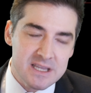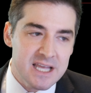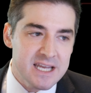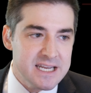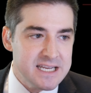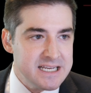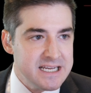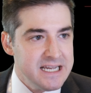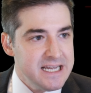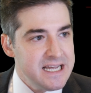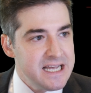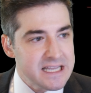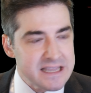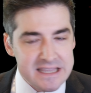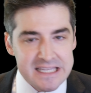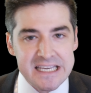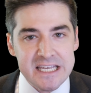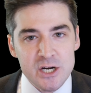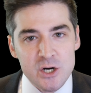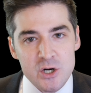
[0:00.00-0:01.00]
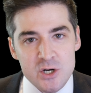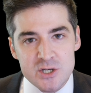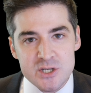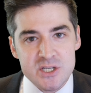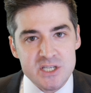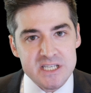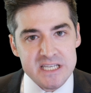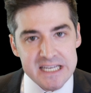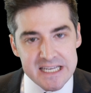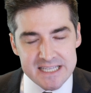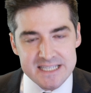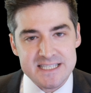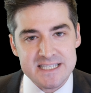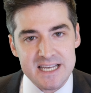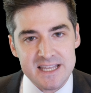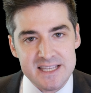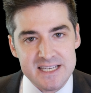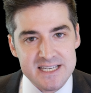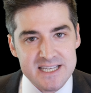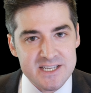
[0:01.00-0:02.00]
letting leaders
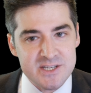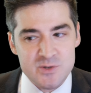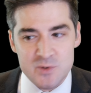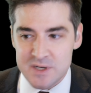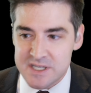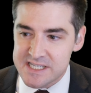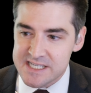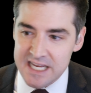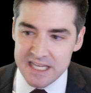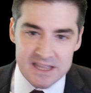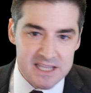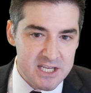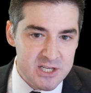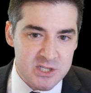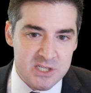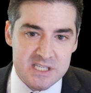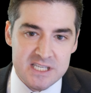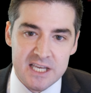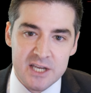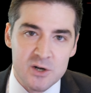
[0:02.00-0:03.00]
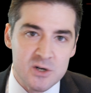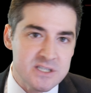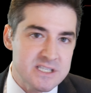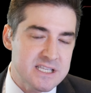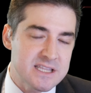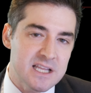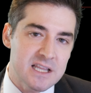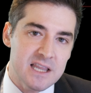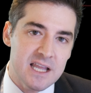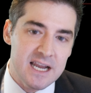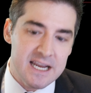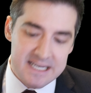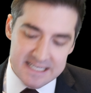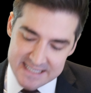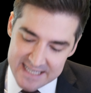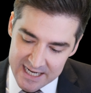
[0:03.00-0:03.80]
inside the district, state legislators and the like,